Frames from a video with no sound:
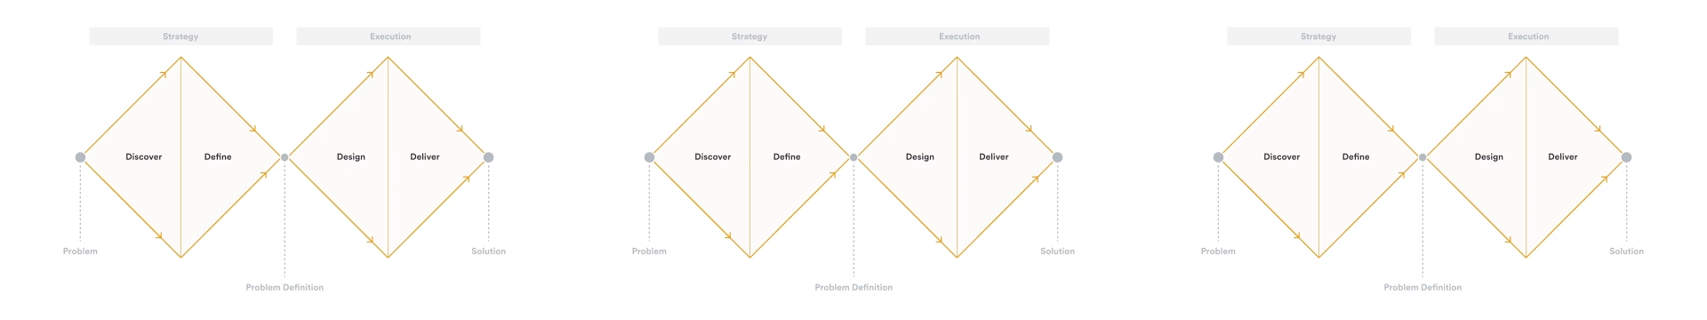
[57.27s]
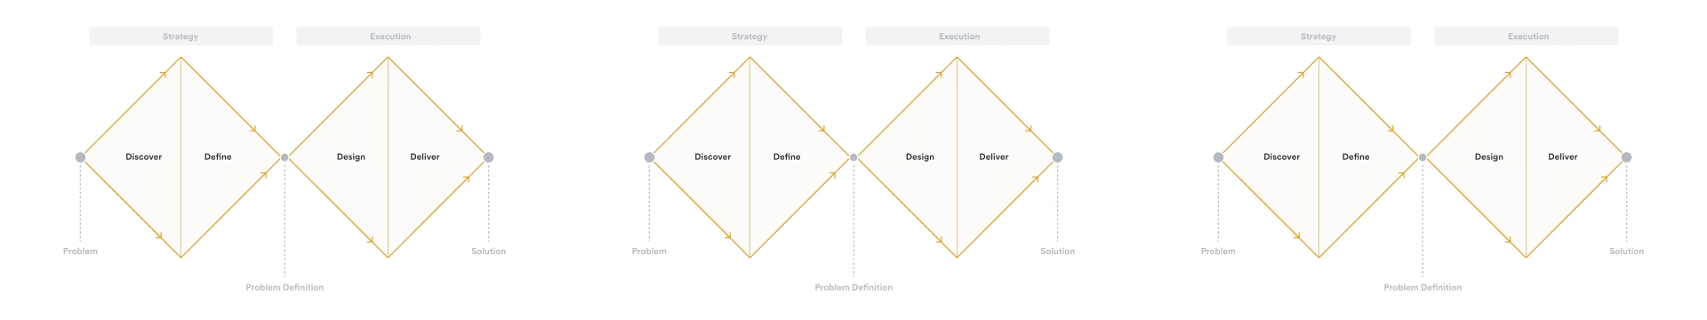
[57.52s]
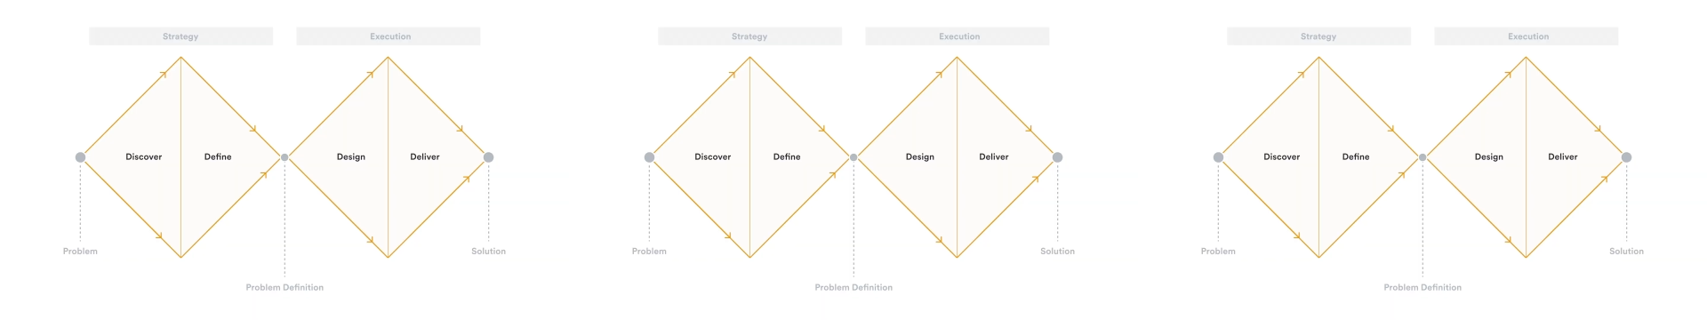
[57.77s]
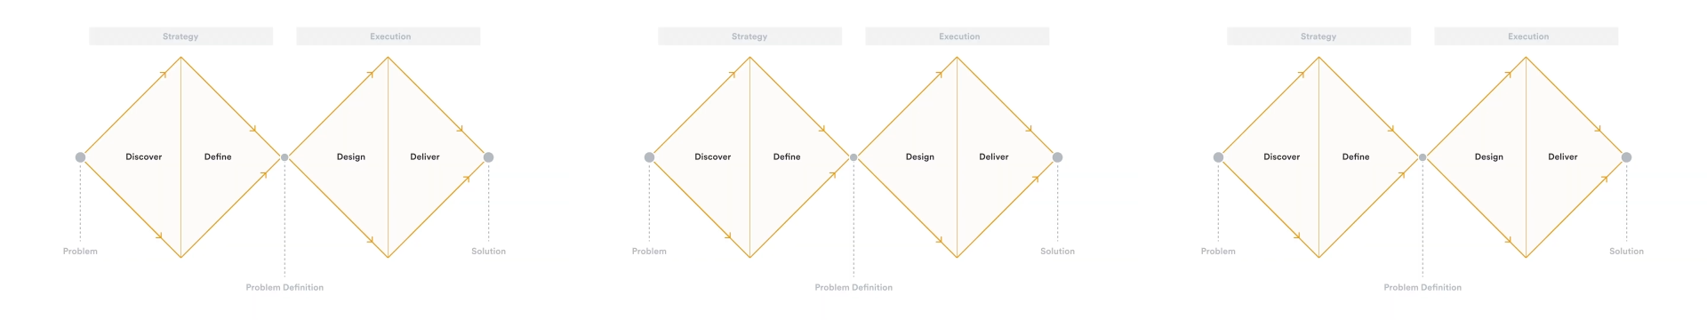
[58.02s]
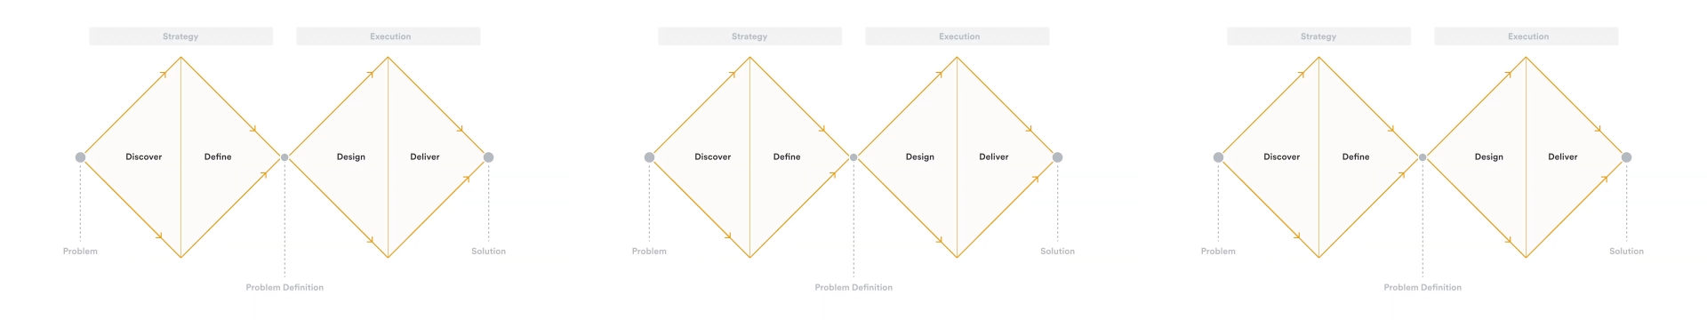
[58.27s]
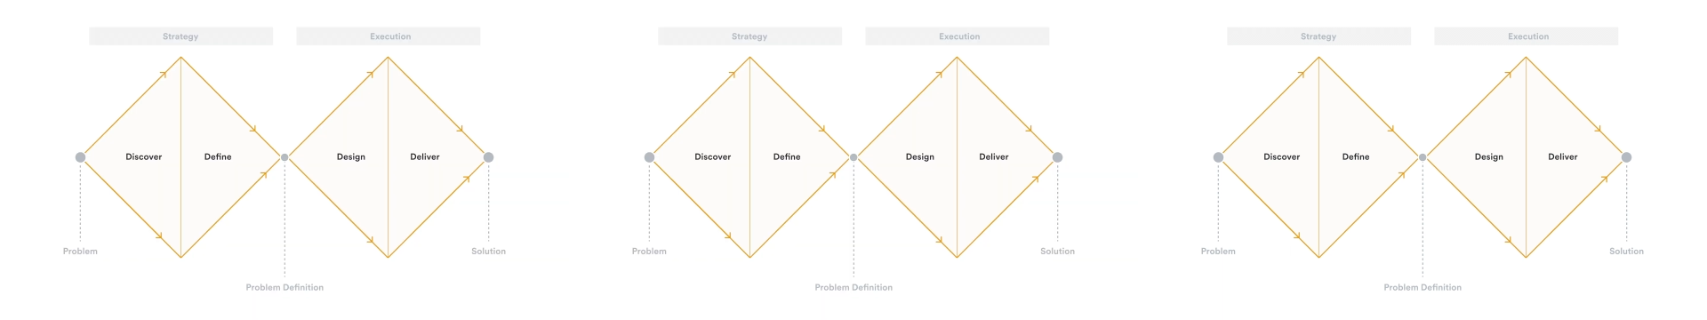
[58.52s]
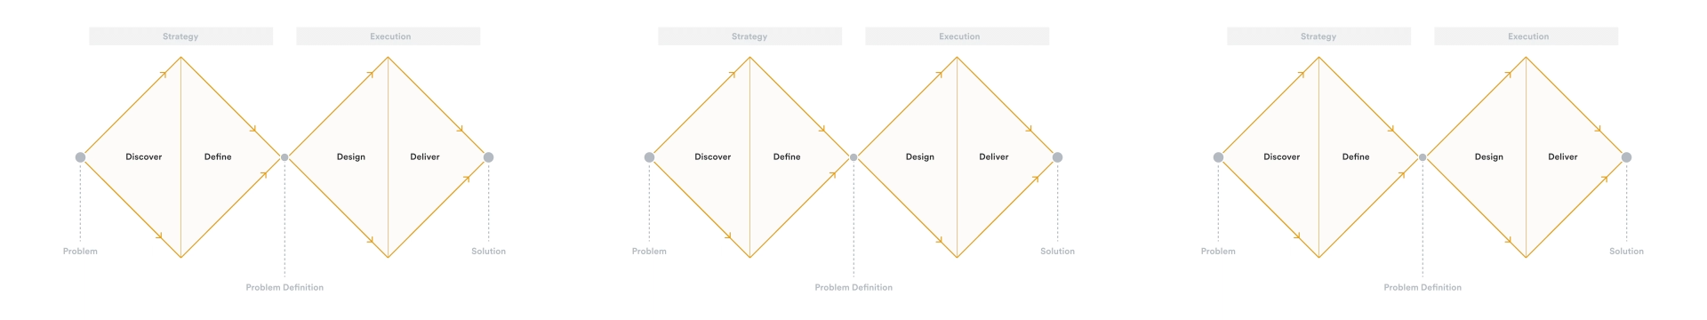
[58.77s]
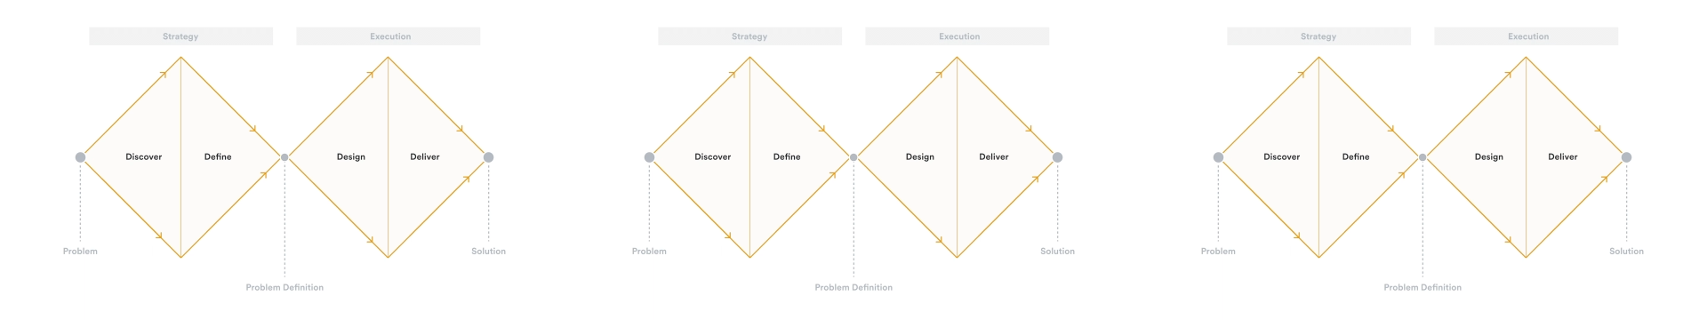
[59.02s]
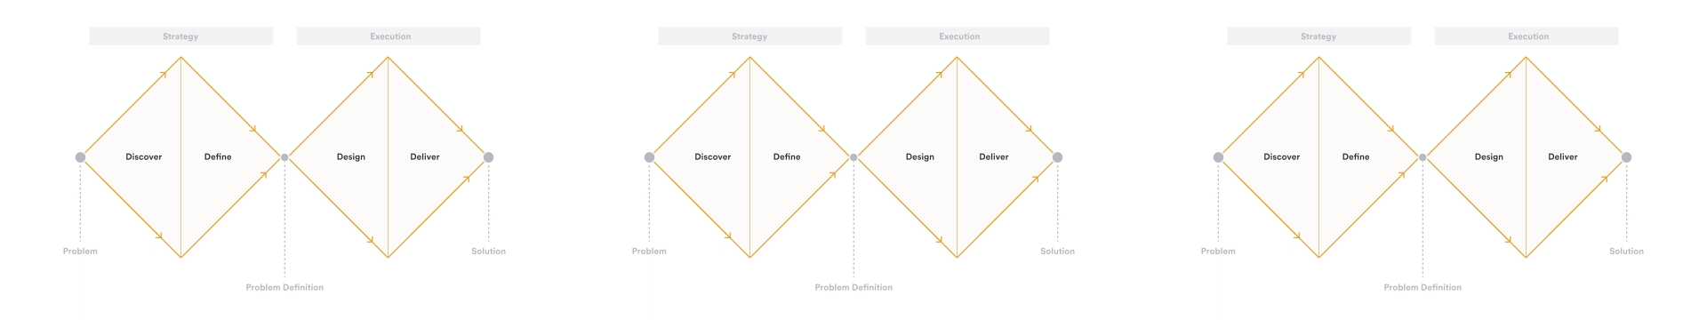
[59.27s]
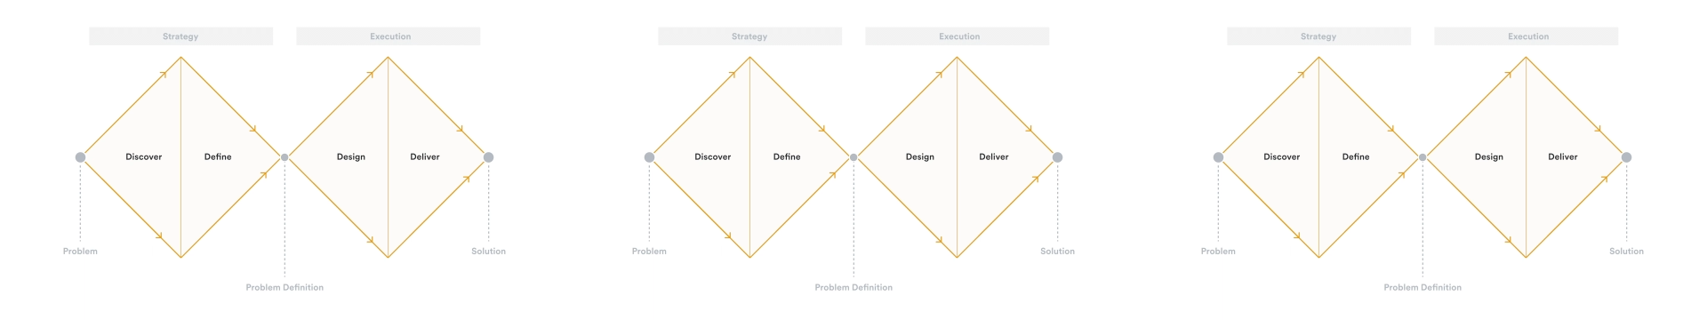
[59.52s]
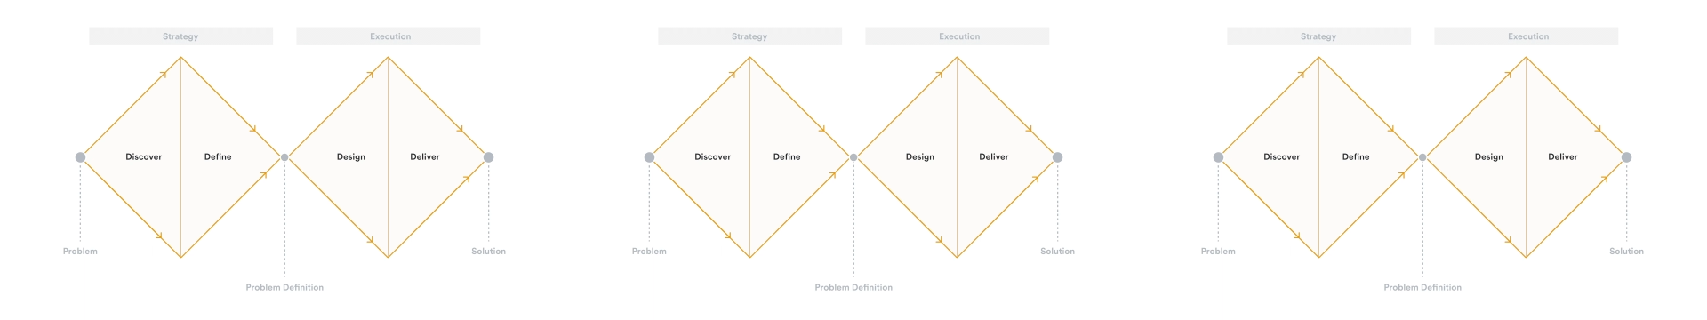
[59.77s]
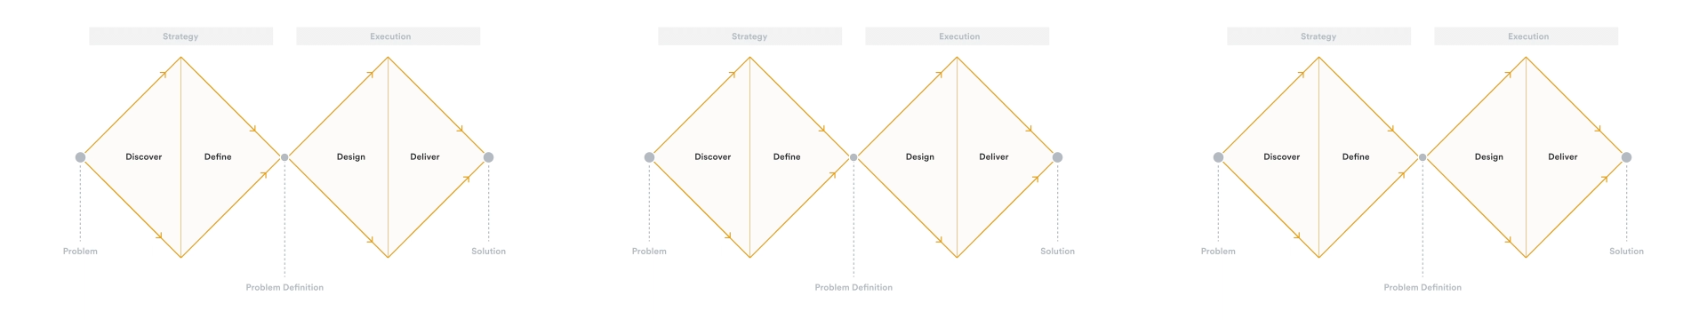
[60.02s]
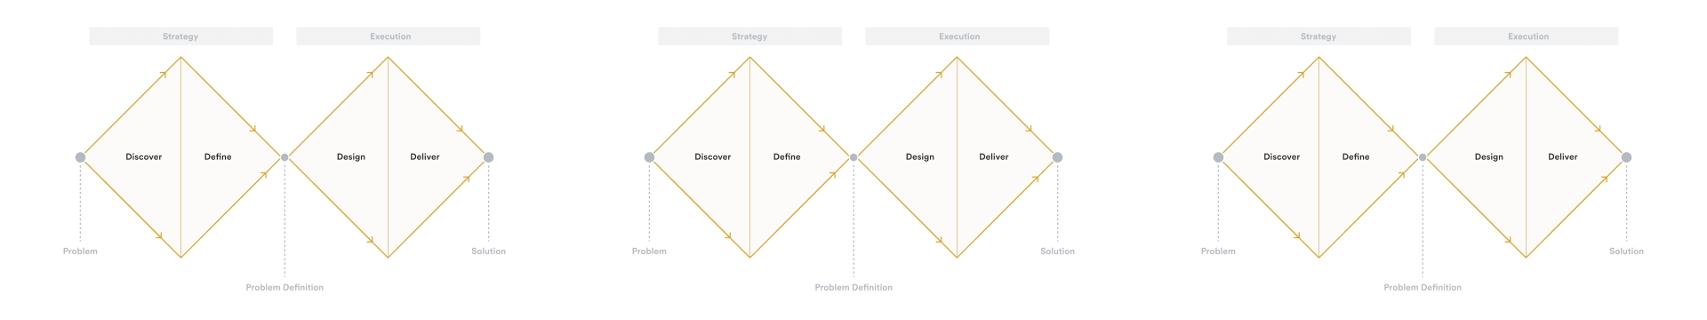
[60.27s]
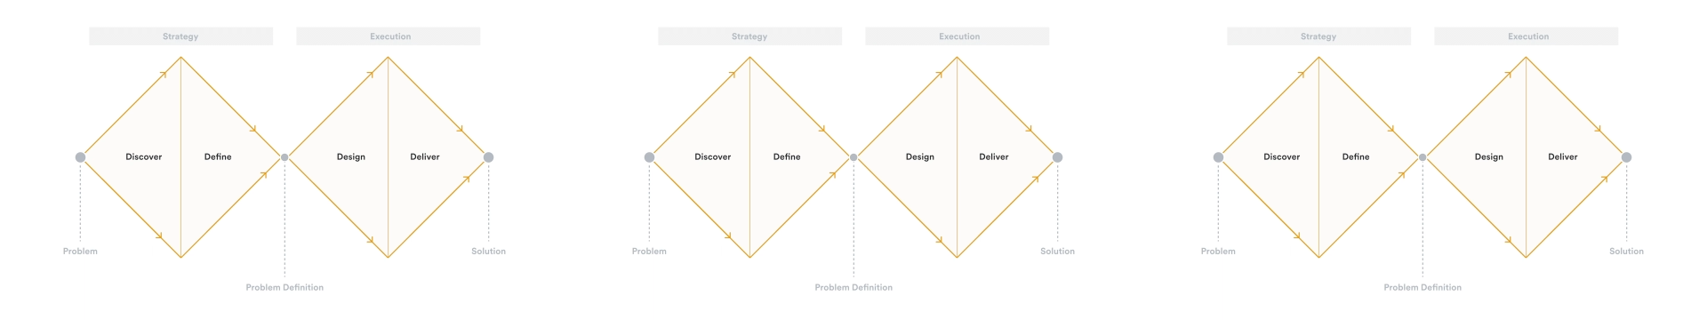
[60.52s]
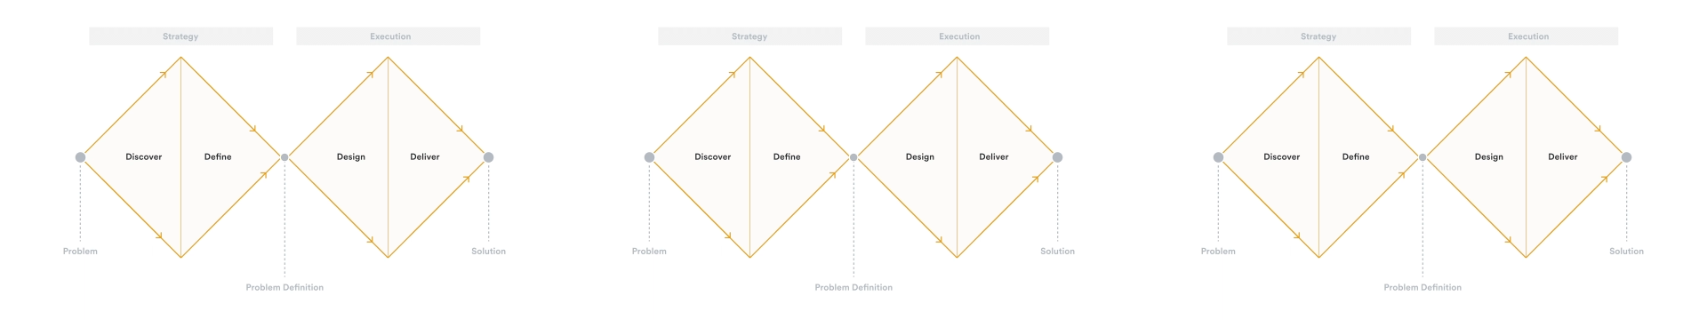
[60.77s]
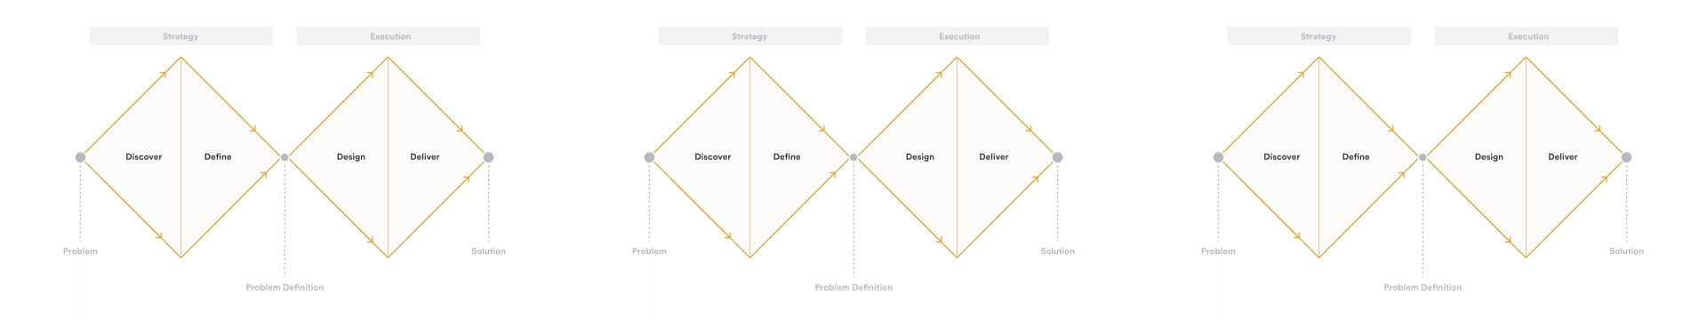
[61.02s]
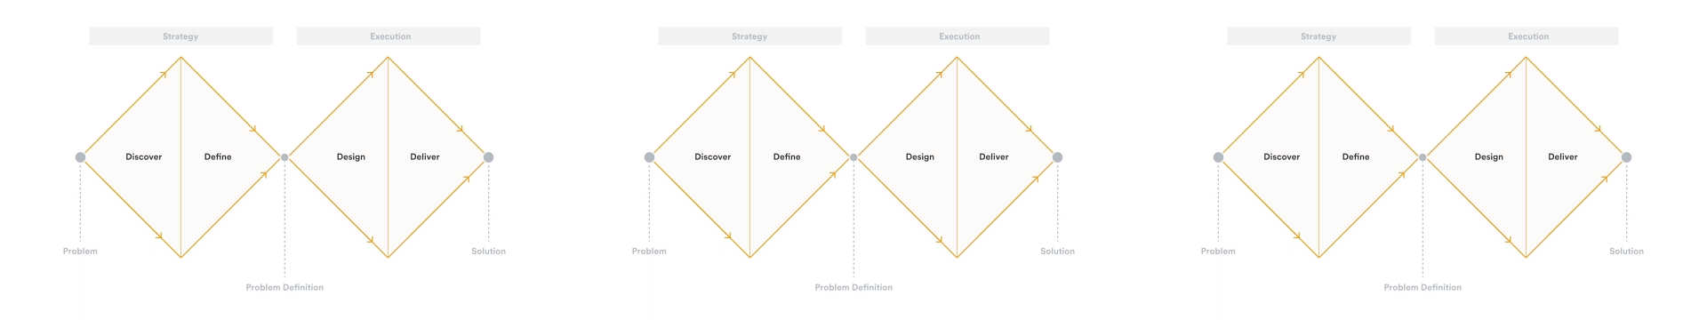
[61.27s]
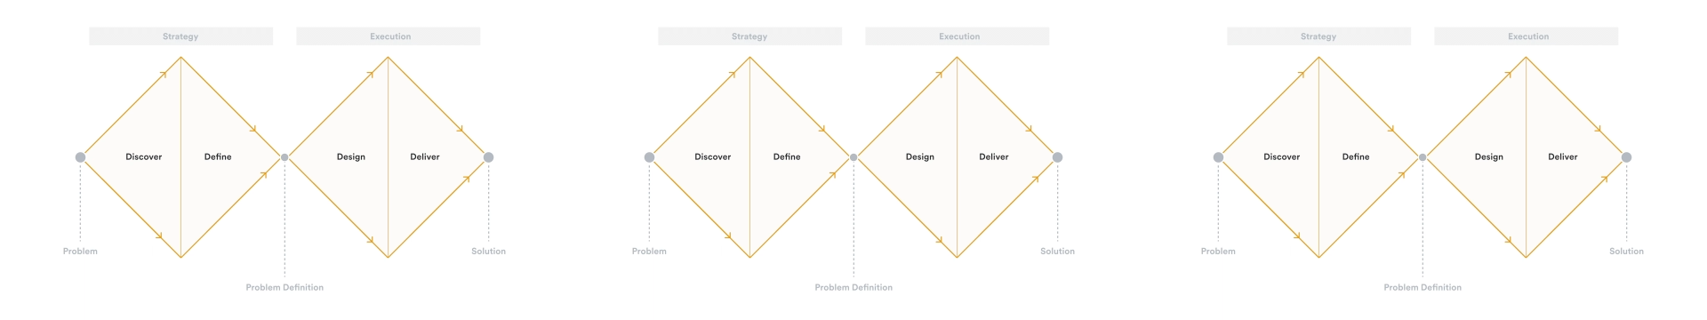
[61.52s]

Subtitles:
(no speaker visible)